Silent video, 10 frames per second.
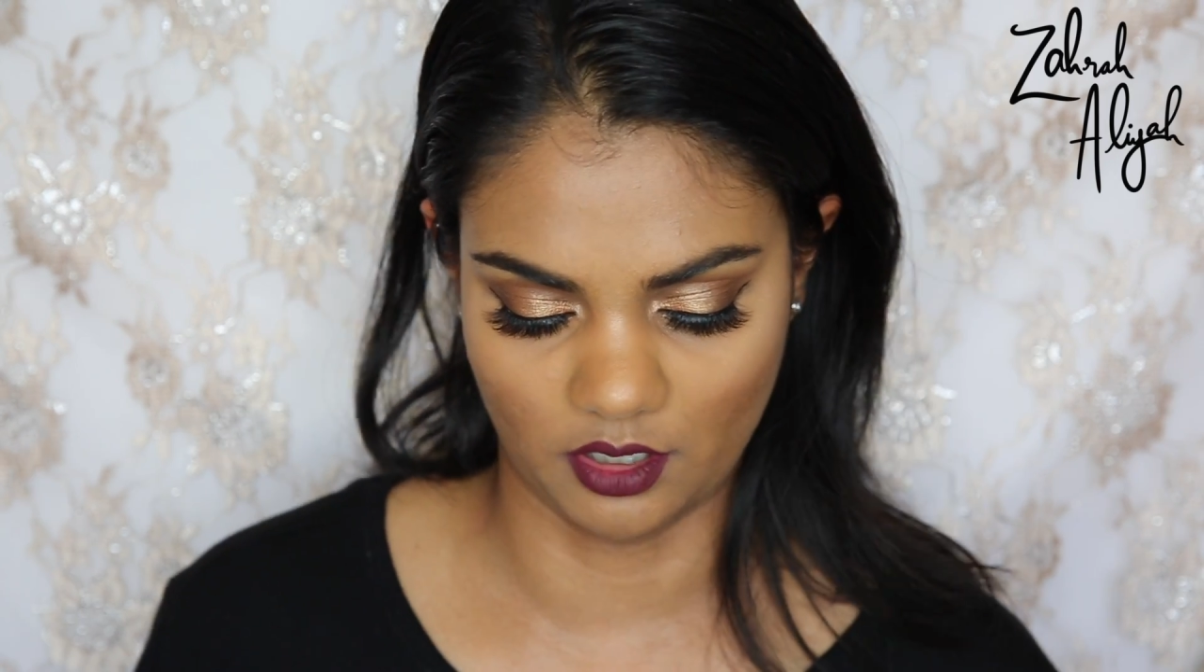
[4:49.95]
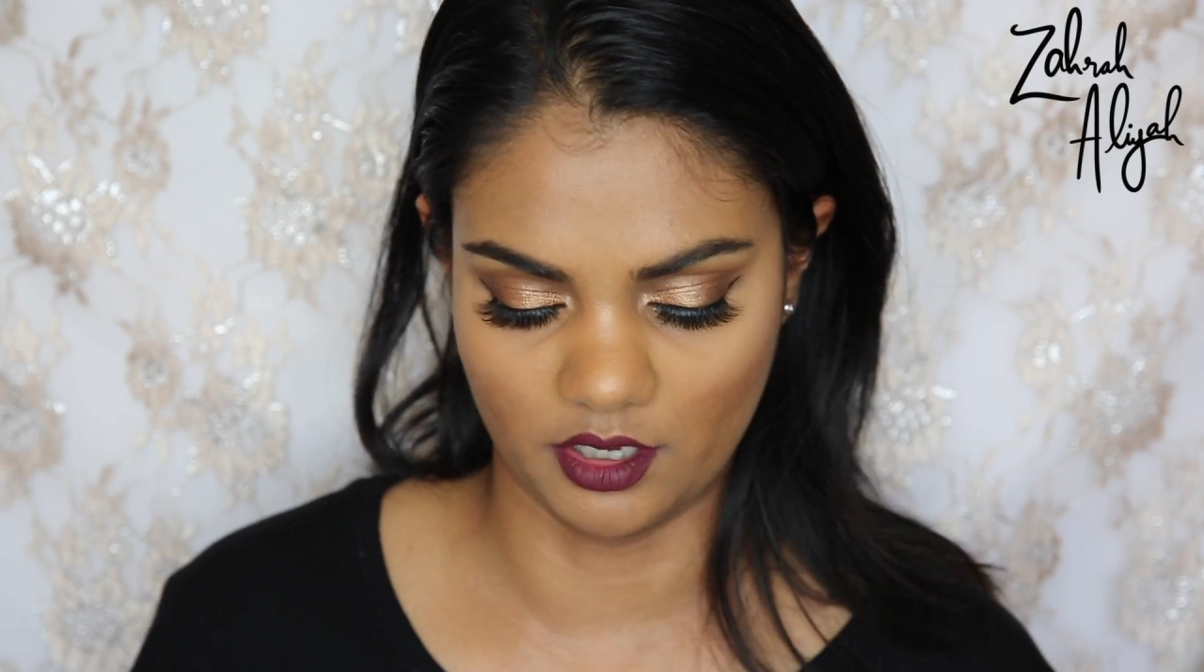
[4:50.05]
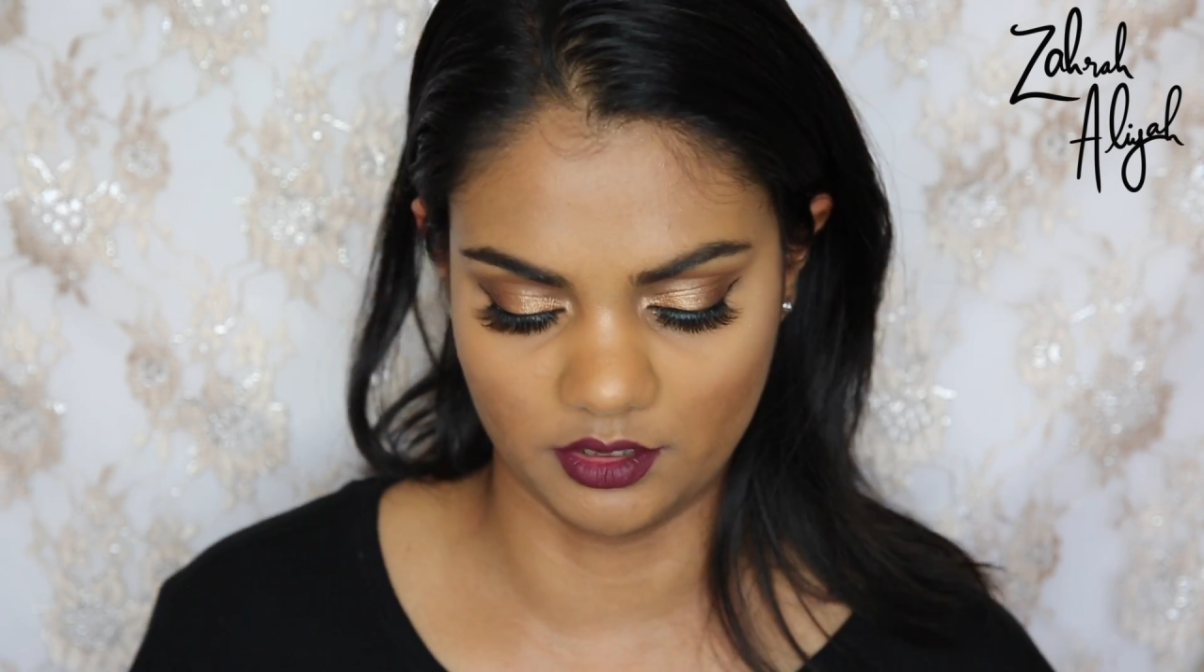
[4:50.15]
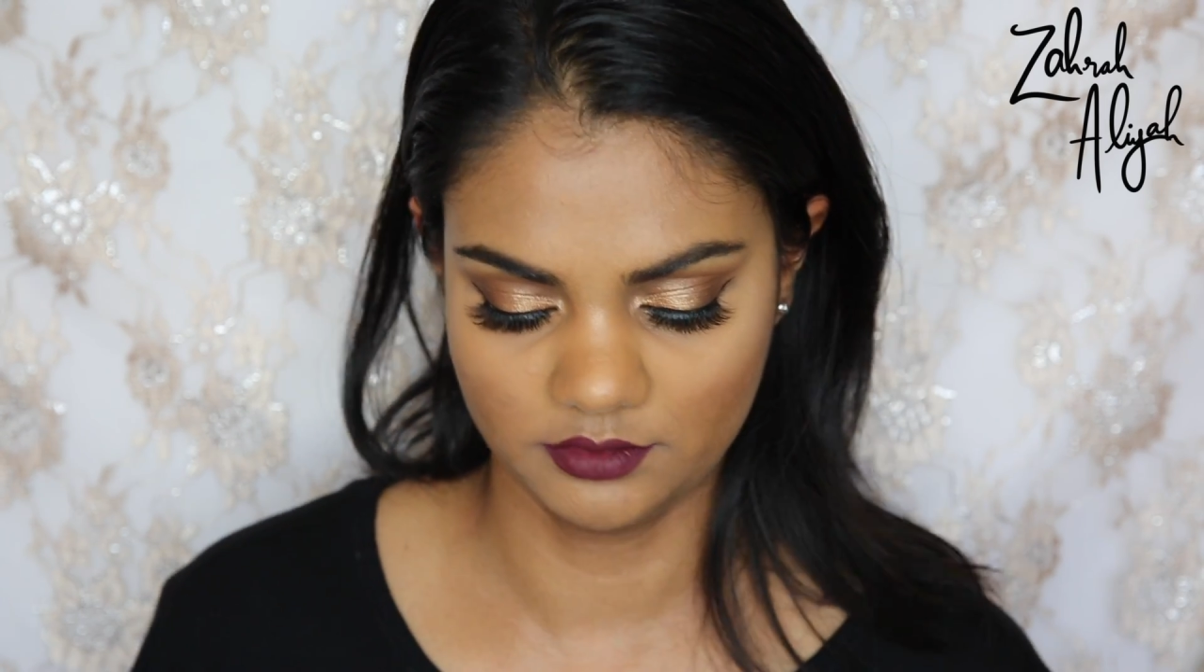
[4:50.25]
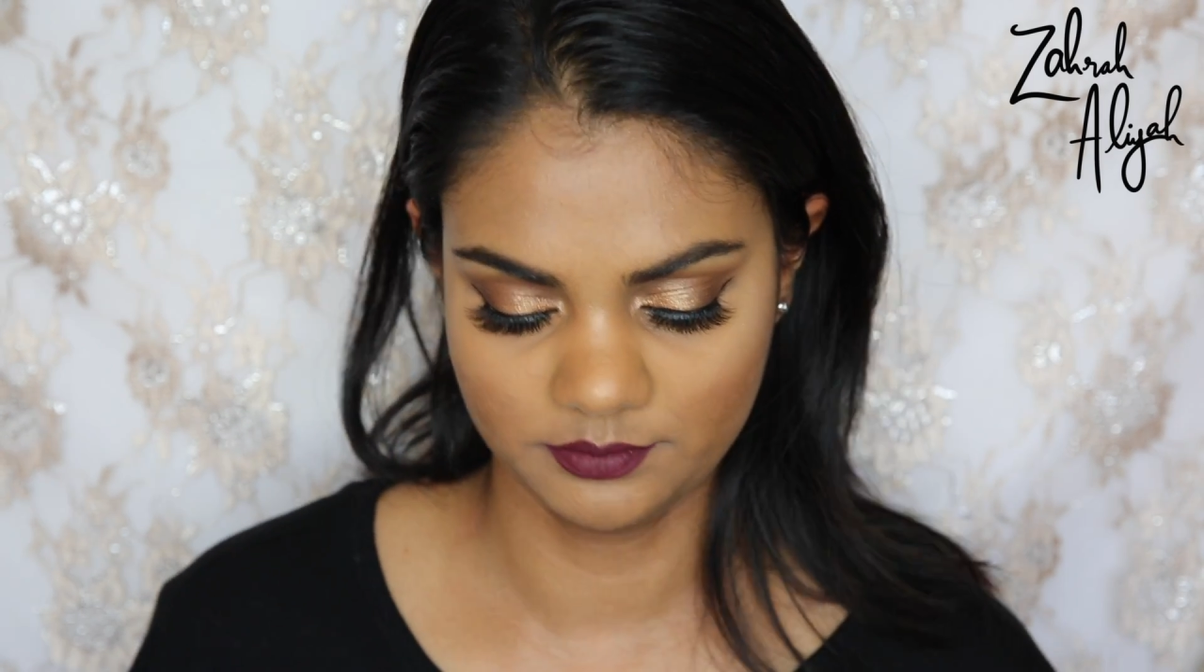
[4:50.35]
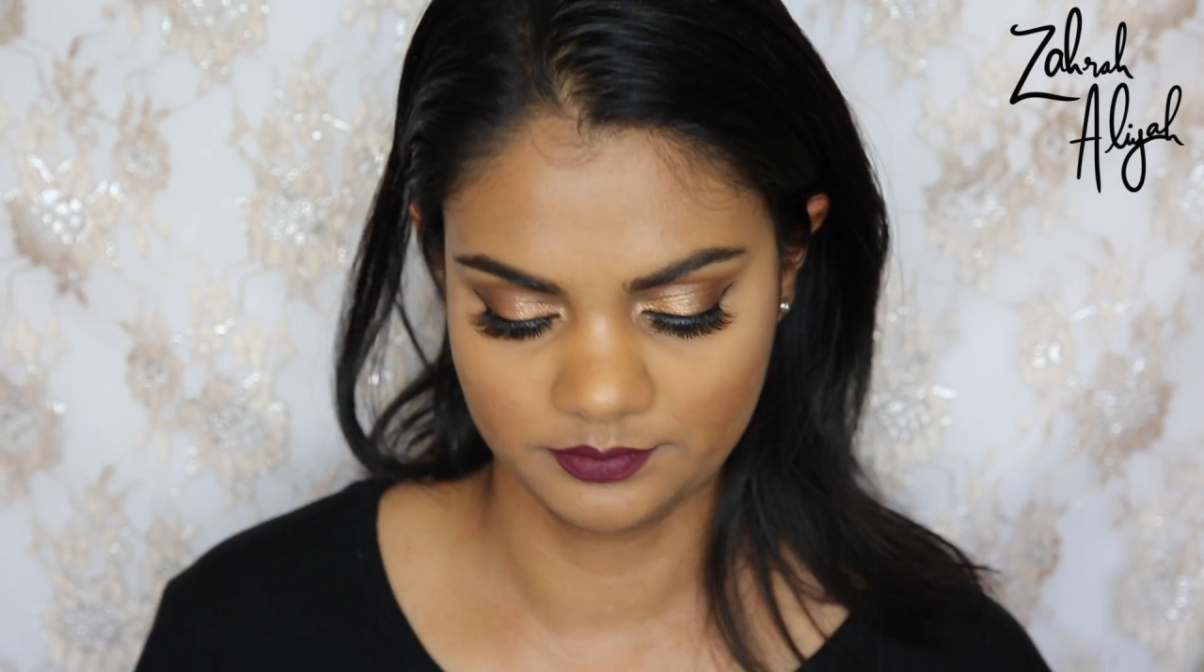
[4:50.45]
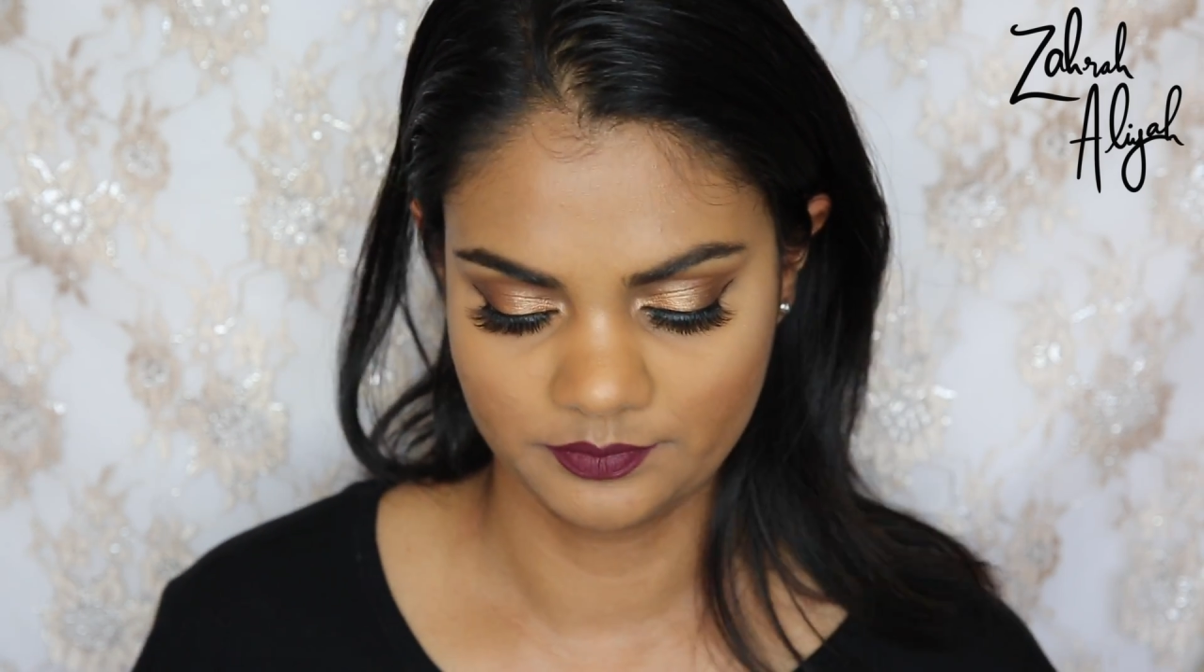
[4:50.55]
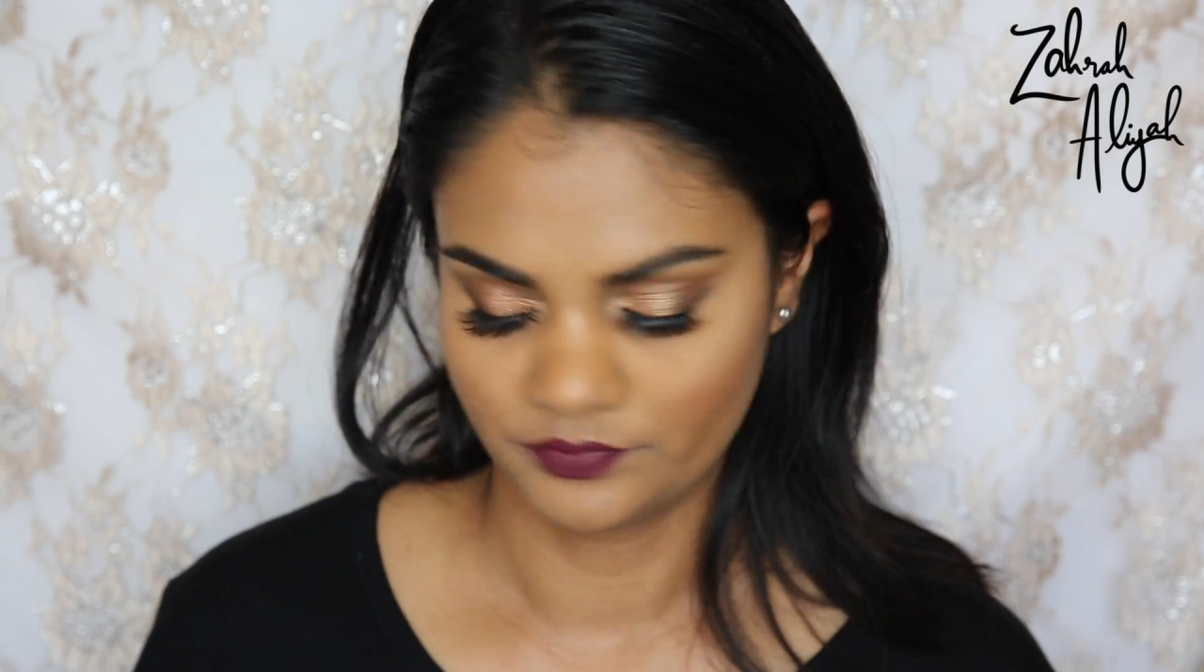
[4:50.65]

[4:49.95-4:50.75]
on